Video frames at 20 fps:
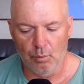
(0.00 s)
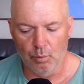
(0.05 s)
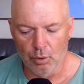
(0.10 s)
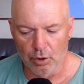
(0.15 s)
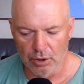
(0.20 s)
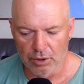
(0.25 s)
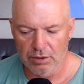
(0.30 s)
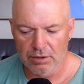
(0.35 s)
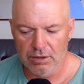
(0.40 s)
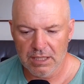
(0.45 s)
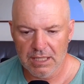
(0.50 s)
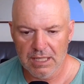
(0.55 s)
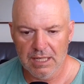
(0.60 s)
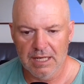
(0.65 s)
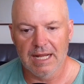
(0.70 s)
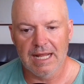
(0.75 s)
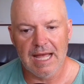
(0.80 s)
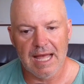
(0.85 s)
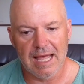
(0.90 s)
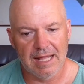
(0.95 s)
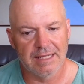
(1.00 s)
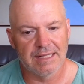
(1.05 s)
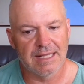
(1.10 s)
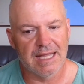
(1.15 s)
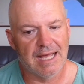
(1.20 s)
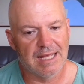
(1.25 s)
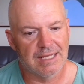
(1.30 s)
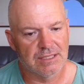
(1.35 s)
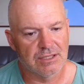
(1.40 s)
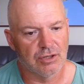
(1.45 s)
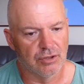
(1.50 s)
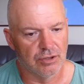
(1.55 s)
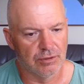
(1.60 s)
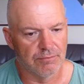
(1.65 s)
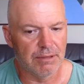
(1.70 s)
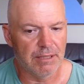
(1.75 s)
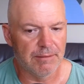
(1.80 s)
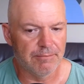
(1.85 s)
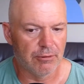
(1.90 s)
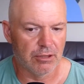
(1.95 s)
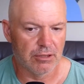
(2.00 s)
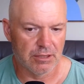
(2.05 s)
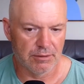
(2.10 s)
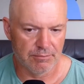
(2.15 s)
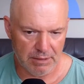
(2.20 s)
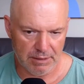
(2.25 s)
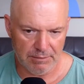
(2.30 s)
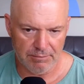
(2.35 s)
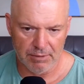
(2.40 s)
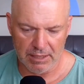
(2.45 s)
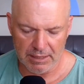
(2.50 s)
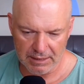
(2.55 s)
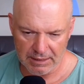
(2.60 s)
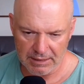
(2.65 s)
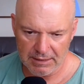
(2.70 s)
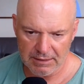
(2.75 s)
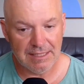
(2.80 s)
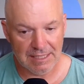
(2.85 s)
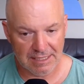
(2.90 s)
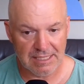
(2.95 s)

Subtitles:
worthy and I can't ask other people to meet my needs.